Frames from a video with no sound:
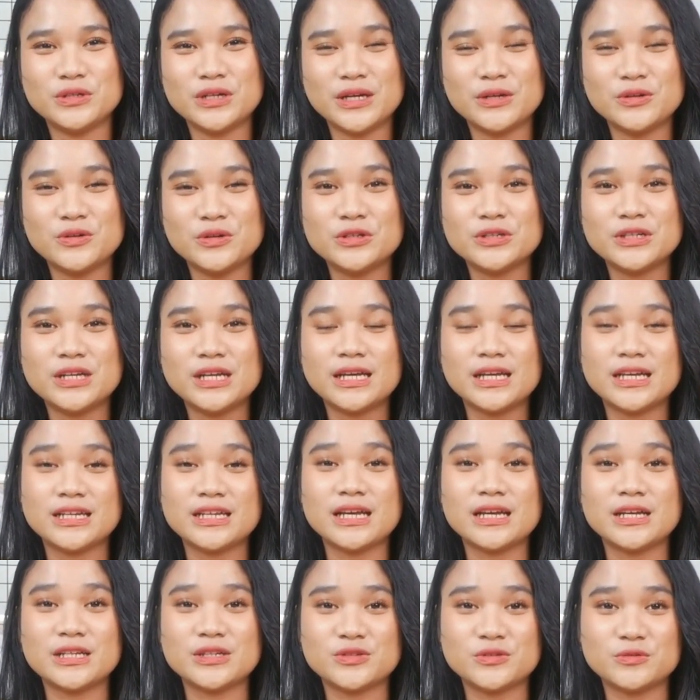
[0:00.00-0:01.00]
let your data
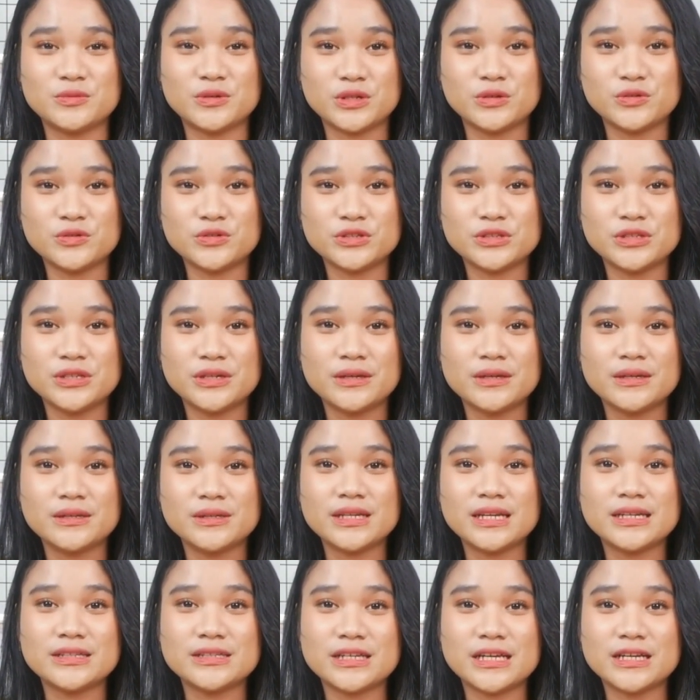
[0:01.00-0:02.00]
get exposed.
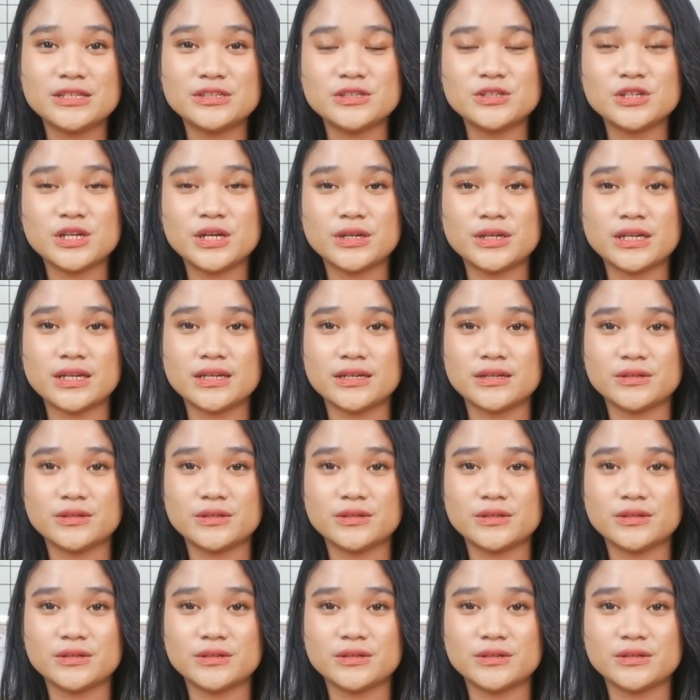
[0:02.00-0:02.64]
Let's get started.